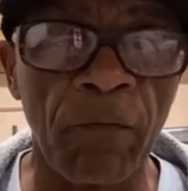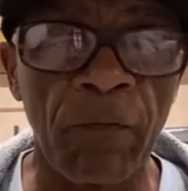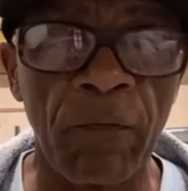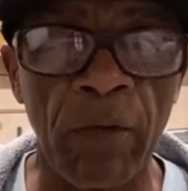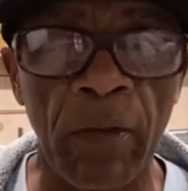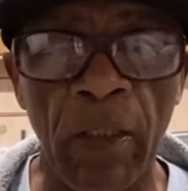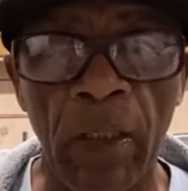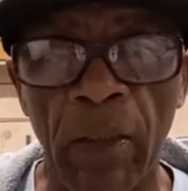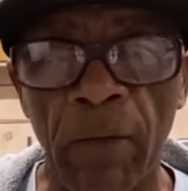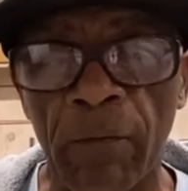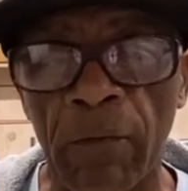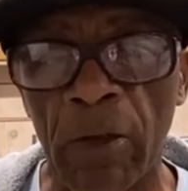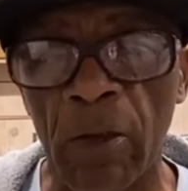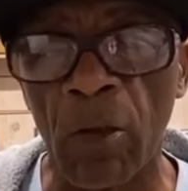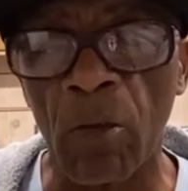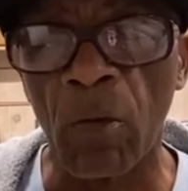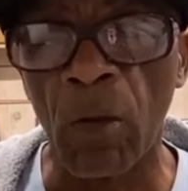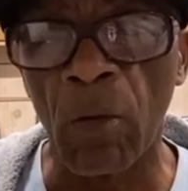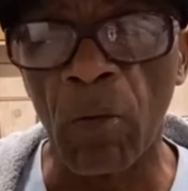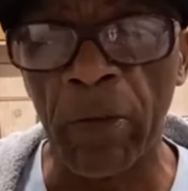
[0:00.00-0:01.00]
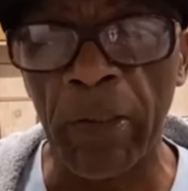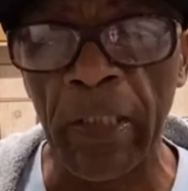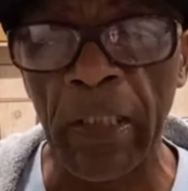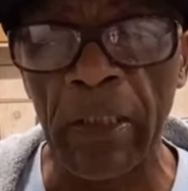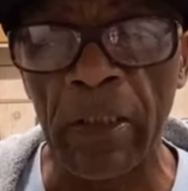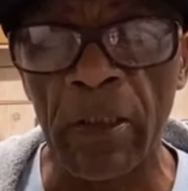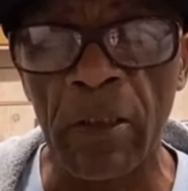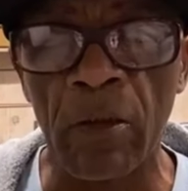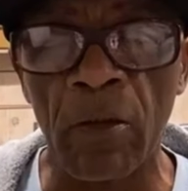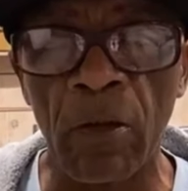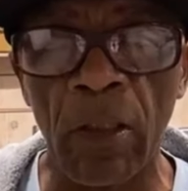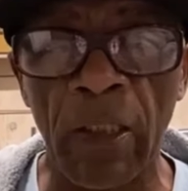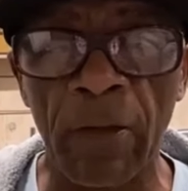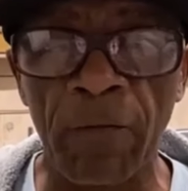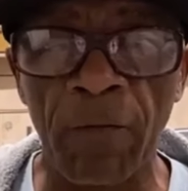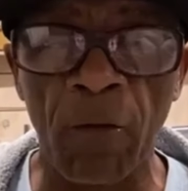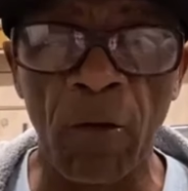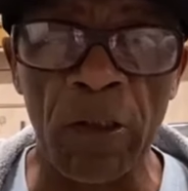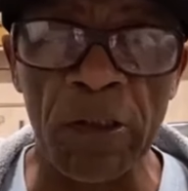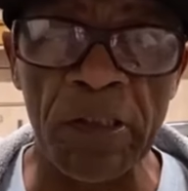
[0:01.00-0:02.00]
and do what we need to do as
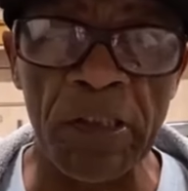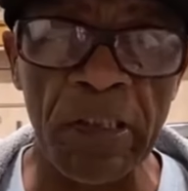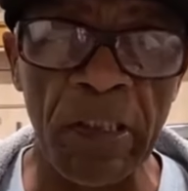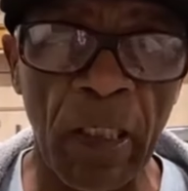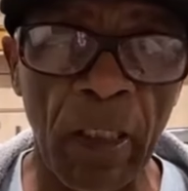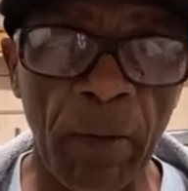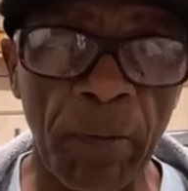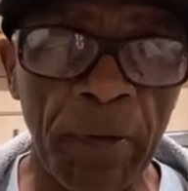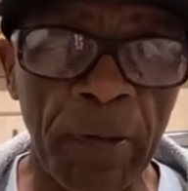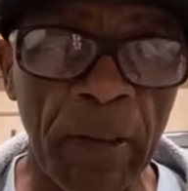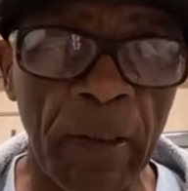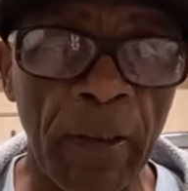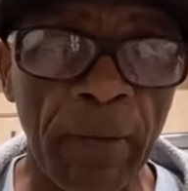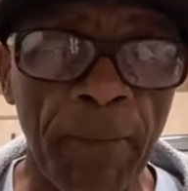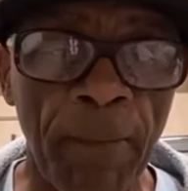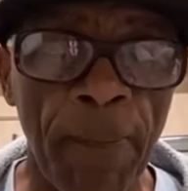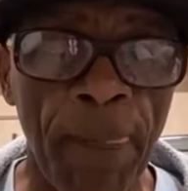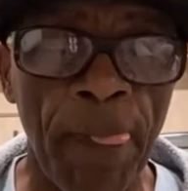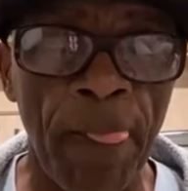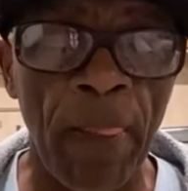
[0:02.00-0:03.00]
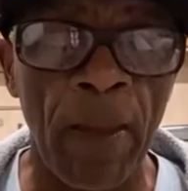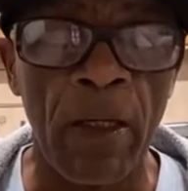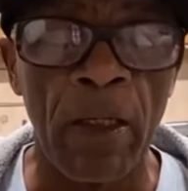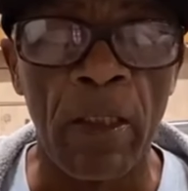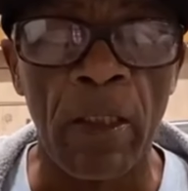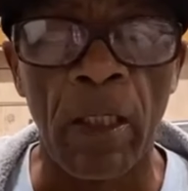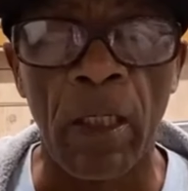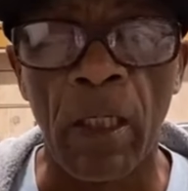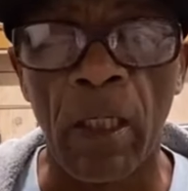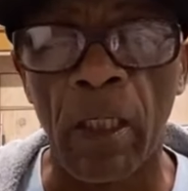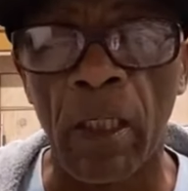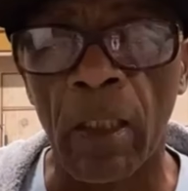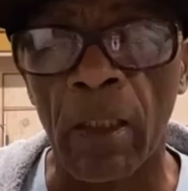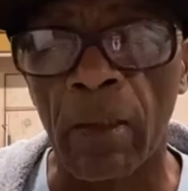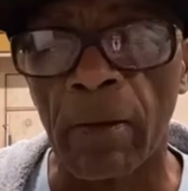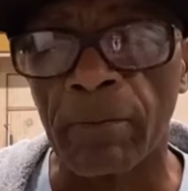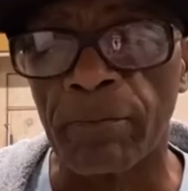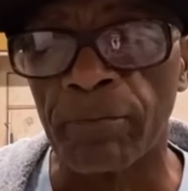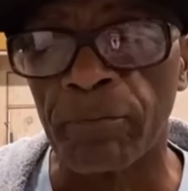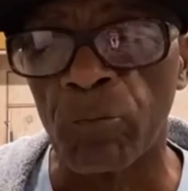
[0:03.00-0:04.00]
far as tubbing it,
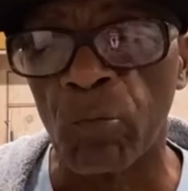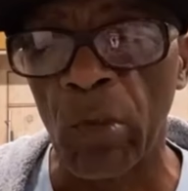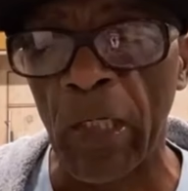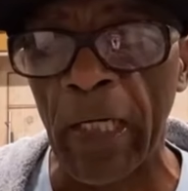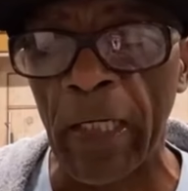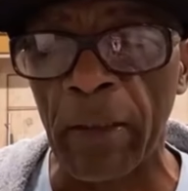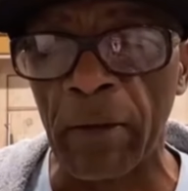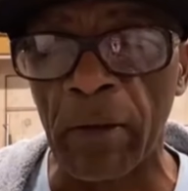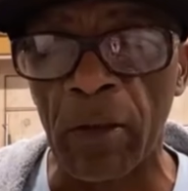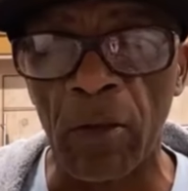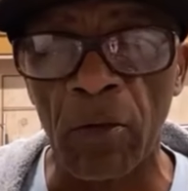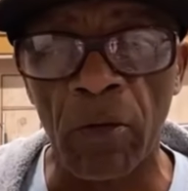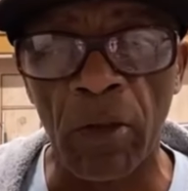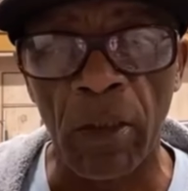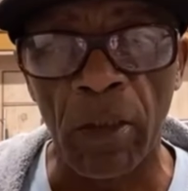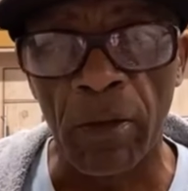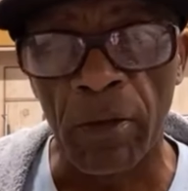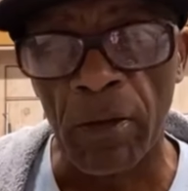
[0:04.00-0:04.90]
we got to do a